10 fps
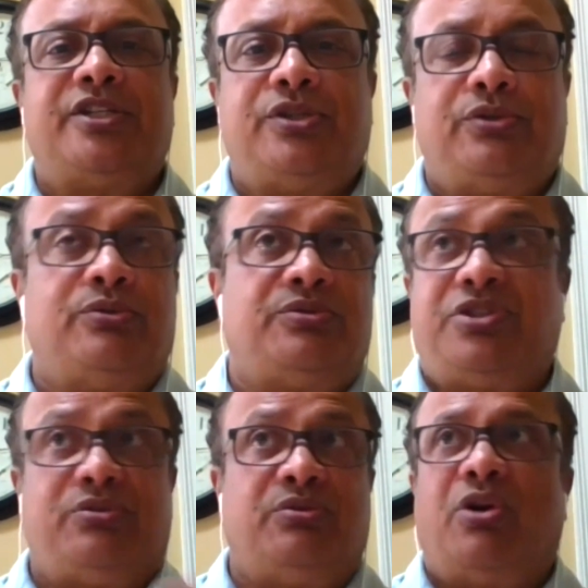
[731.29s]

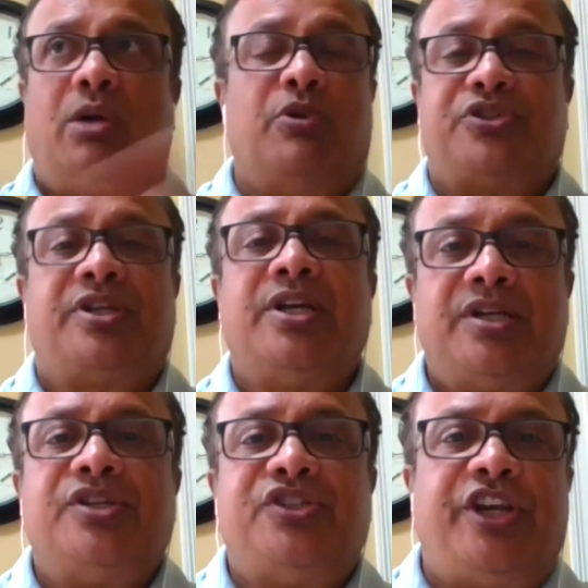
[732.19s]
to almost
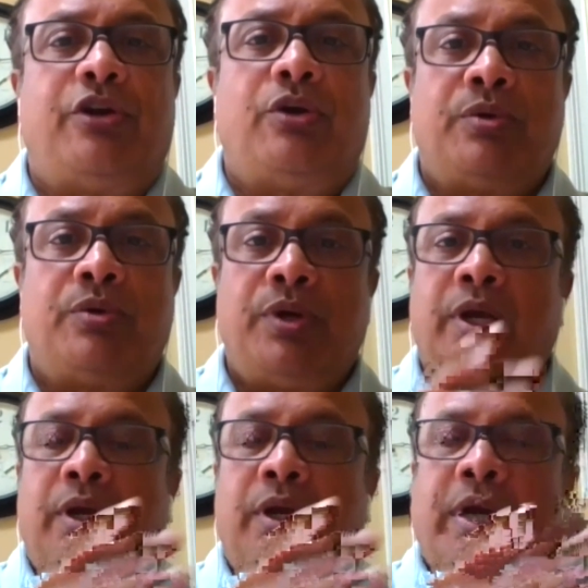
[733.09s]
zero.
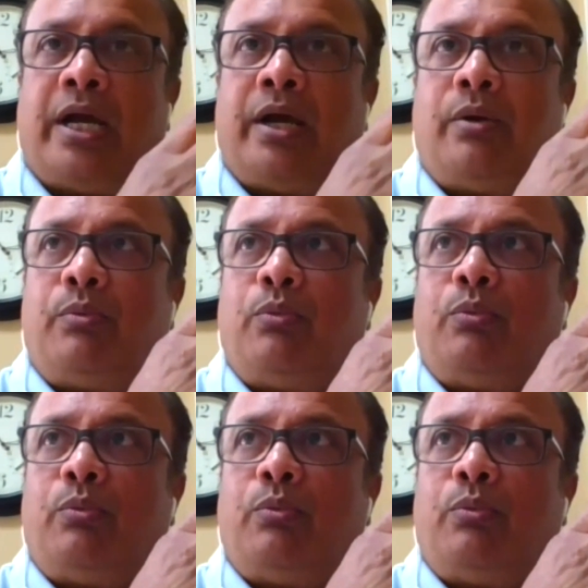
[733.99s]
Uh,